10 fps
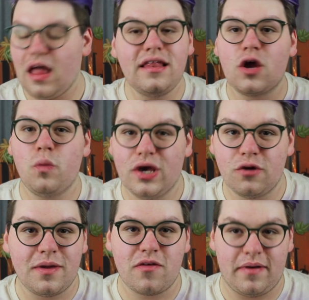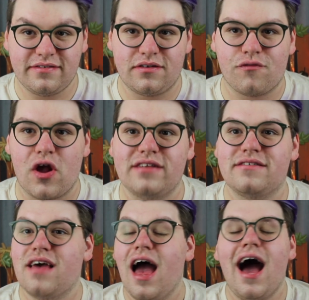like we could be the best of
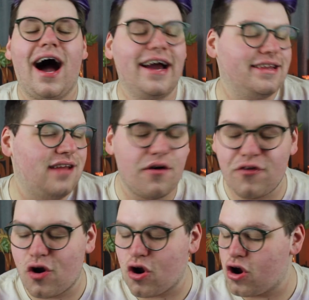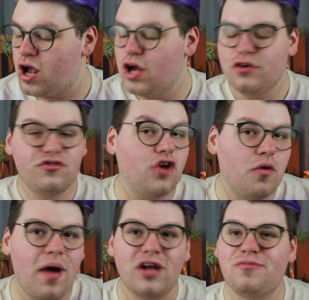friends. I love her so
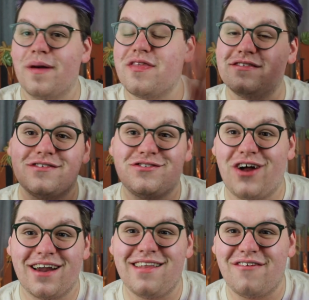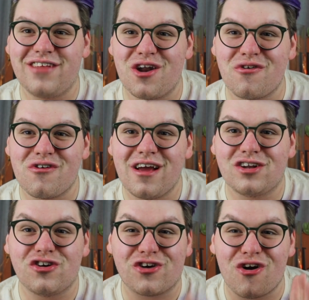much, but this is not a love letter
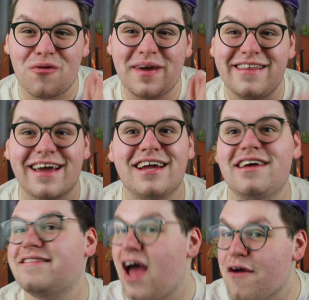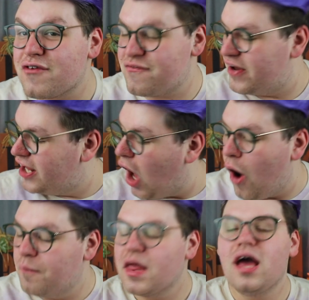to Kirby like it is every
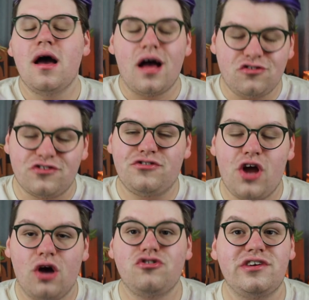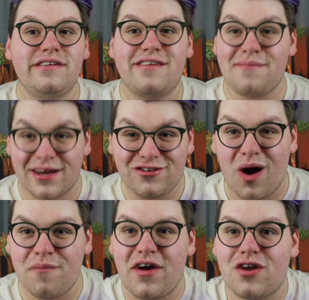video. Just know she's in my
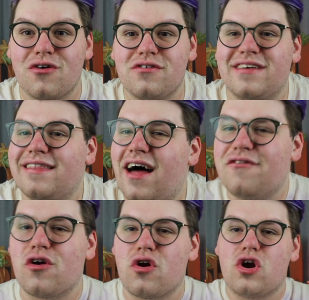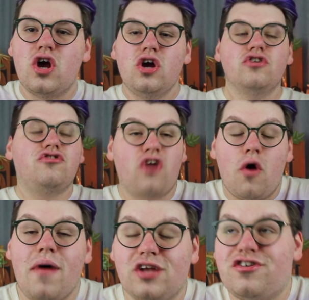top vendors. Love her
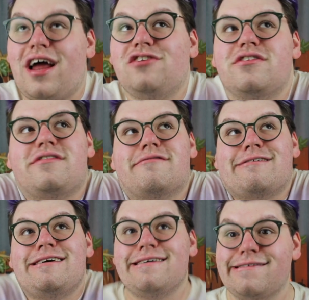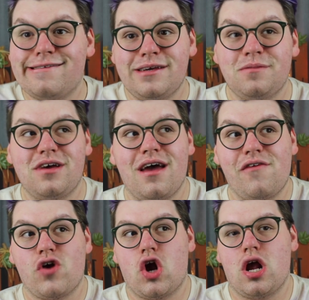so much and I just can't seem to
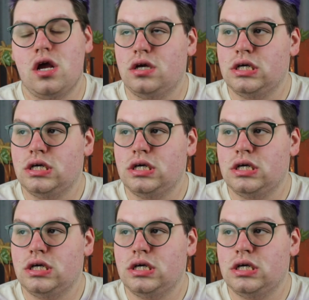ever